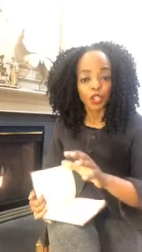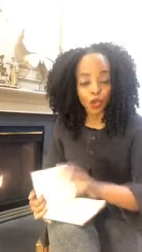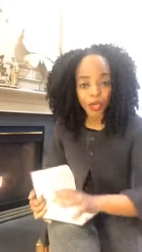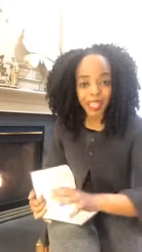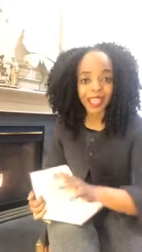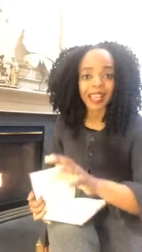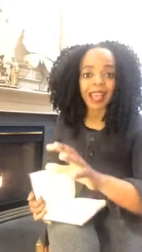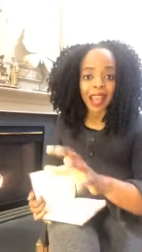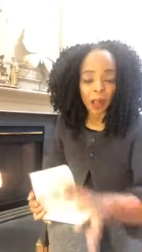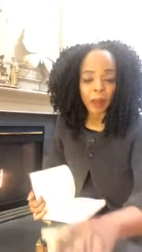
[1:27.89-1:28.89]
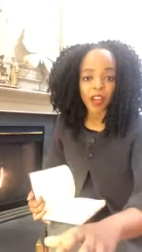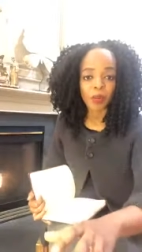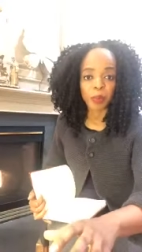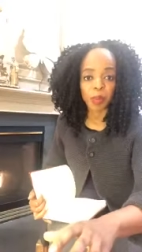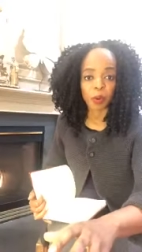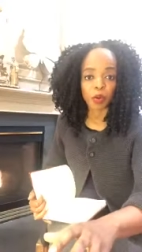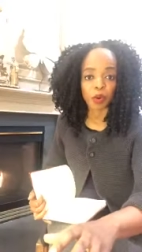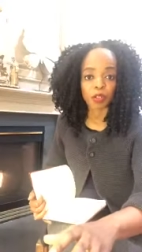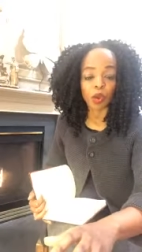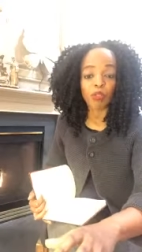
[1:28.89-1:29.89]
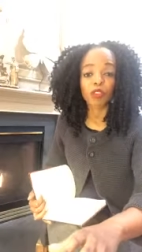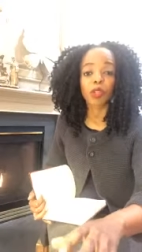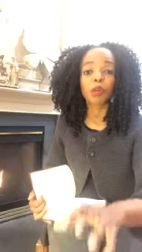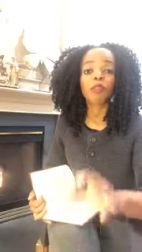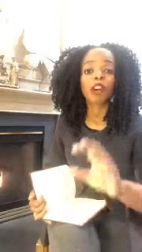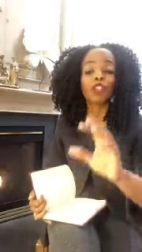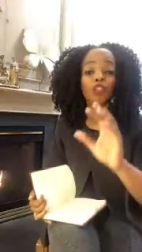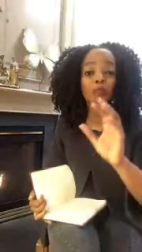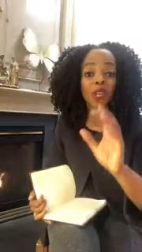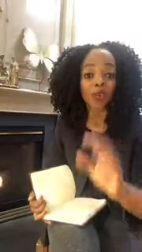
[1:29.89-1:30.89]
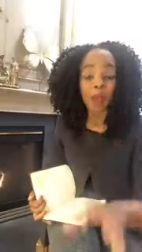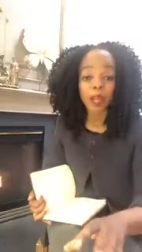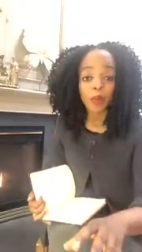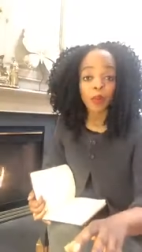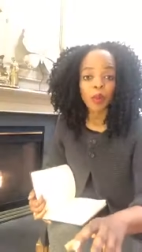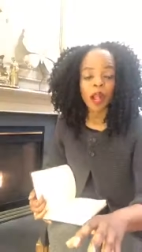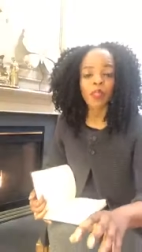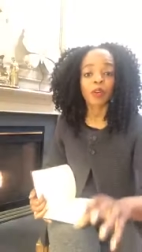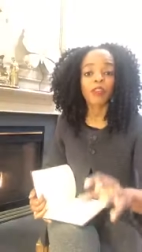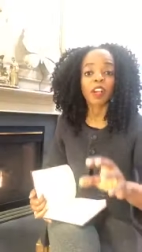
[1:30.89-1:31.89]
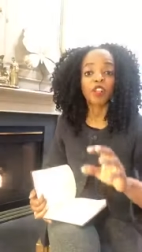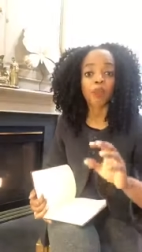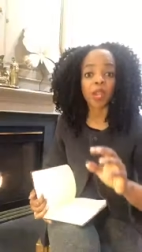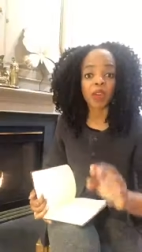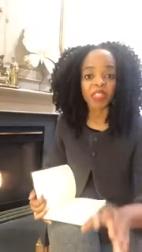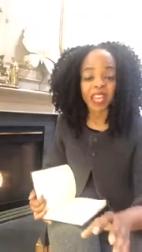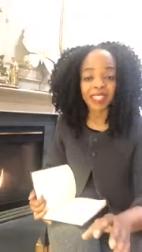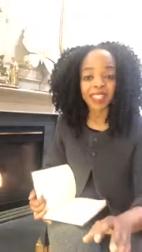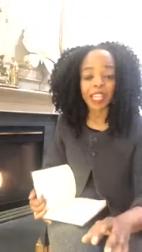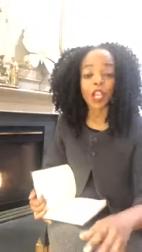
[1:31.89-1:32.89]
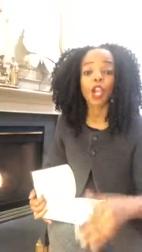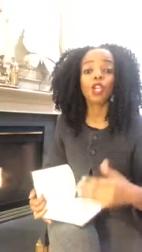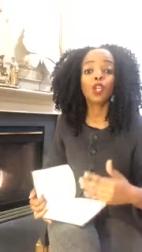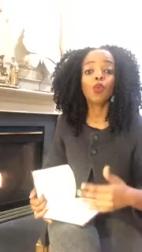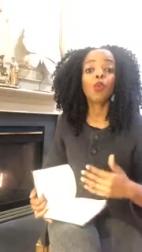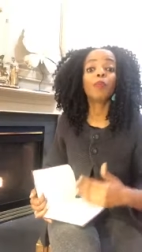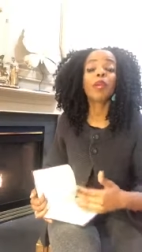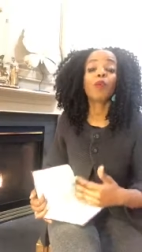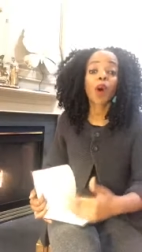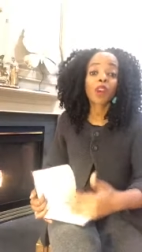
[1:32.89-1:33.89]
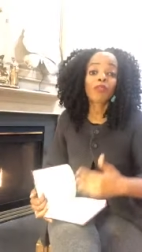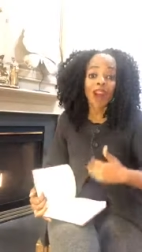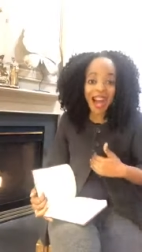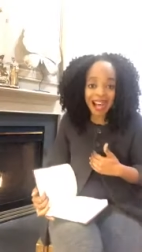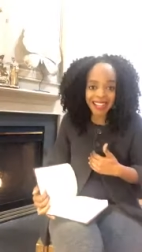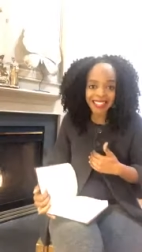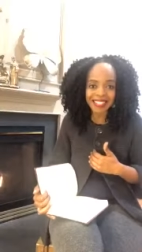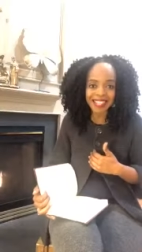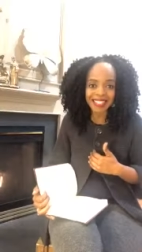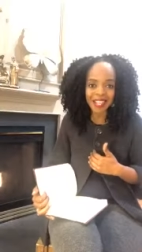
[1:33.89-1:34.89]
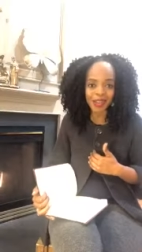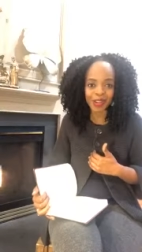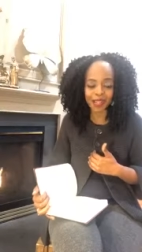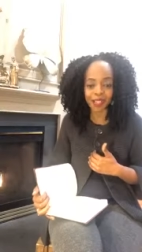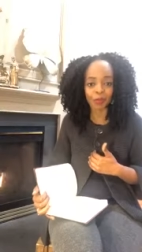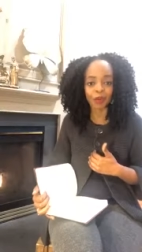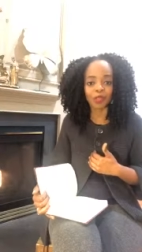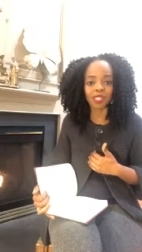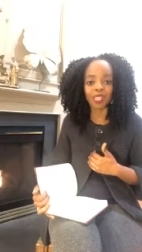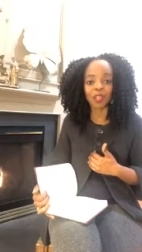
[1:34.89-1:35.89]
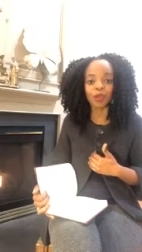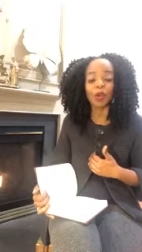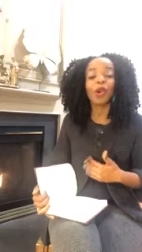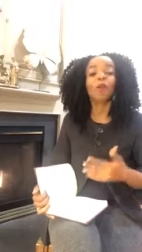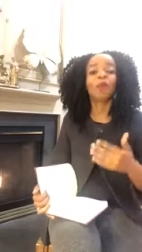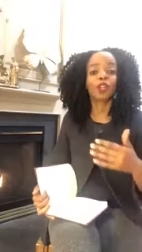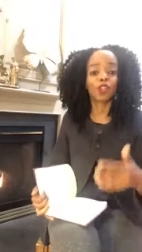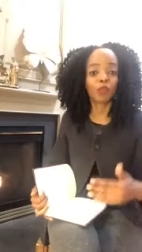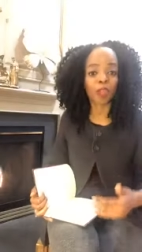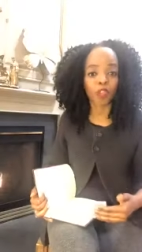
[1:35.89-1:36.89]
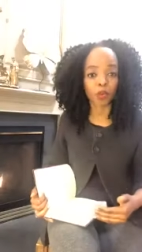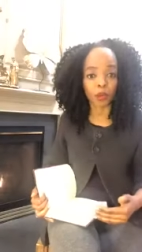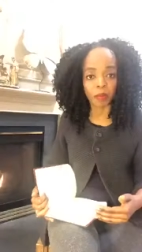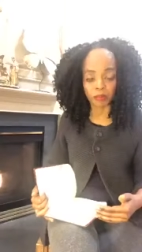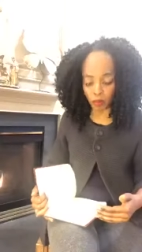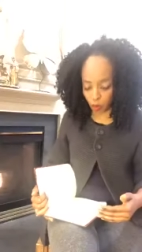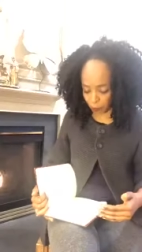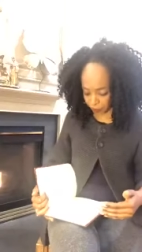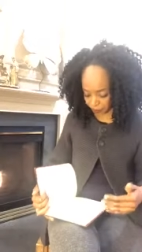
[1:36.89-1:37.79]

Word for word: you can help other people cross over. They will find you to be credible. They'll find you to be authentic. You will be one of us. That's how your customer will see you because you've been through it before.